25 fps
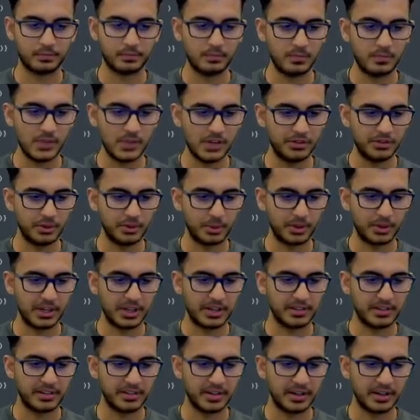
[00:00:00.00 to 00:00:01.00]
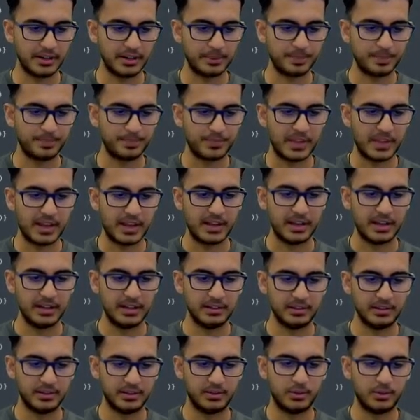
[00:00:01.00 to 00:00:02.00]
So we're going to say
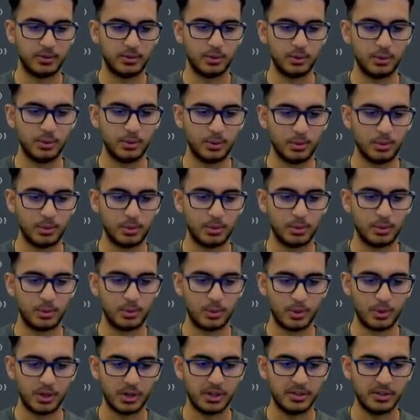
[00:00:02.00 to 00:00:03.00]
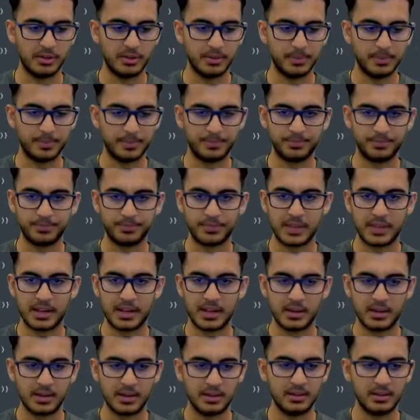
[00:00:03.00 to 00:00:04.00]
int to word
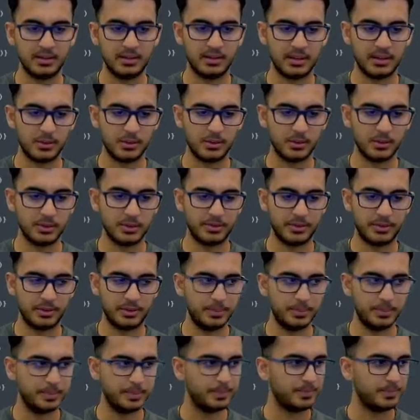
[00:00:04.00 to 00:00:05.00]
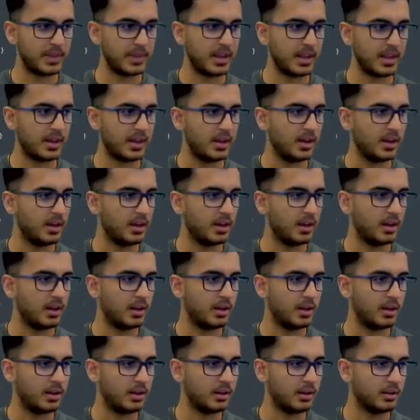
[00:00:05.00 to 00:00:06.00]
is equal to,
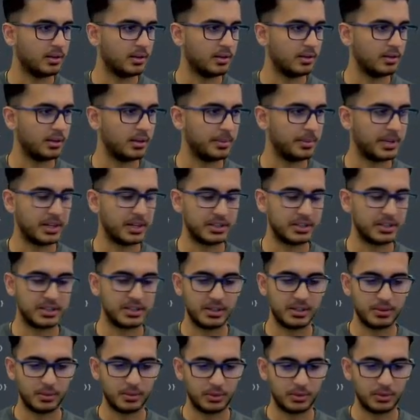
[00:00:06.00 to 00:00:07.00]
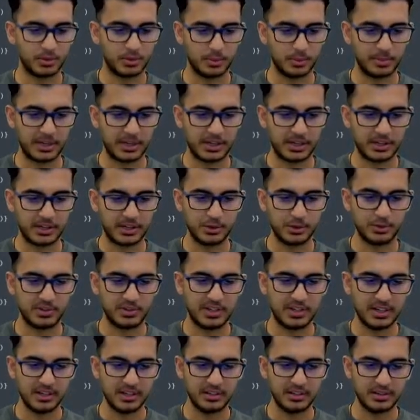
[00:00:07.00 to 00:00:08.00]
so we'll make a new
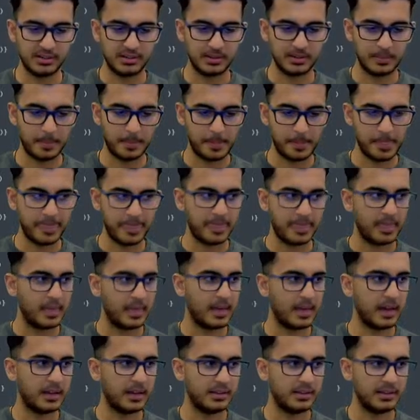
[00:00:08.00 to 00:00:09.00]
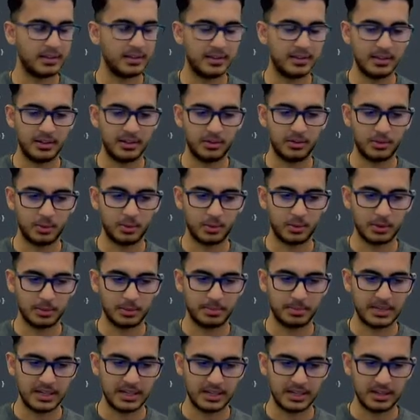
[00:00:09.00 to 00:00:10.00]
dict, and the dict will
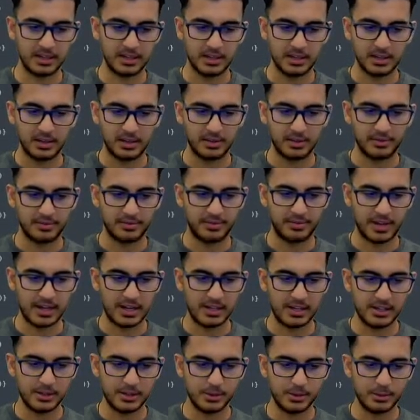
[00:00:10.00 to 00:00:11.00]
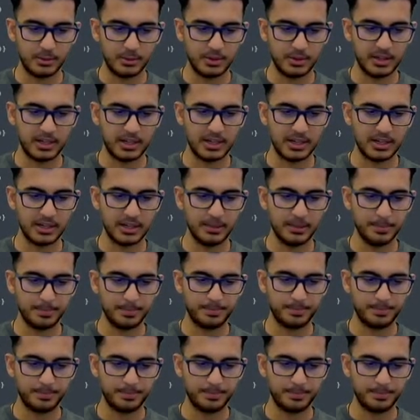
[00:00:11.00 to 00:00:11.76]
be value key